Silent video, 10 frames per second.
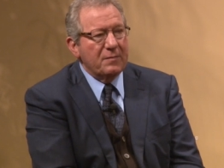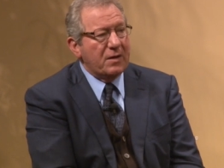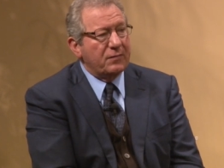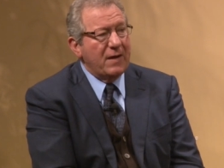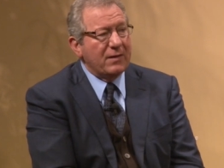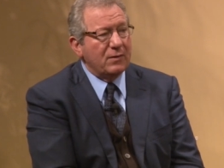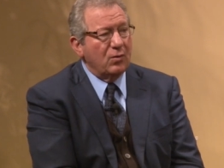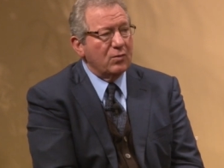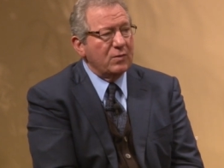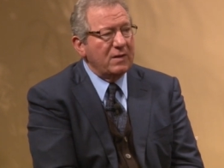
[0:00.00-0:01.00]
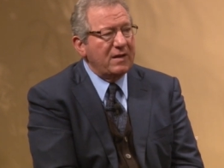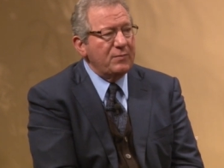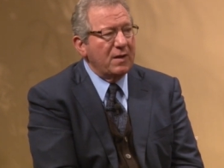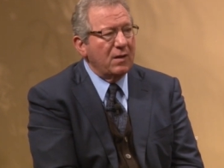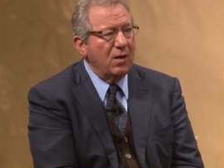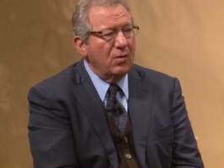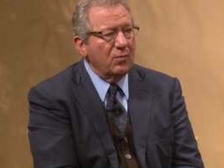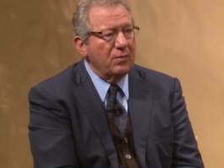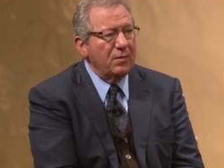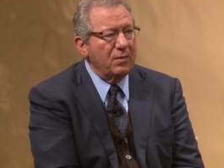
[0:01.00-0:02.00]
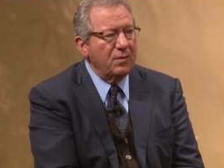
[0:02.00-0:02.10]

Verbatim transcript: Matter of fact, the Lord wouldn't leave me alone.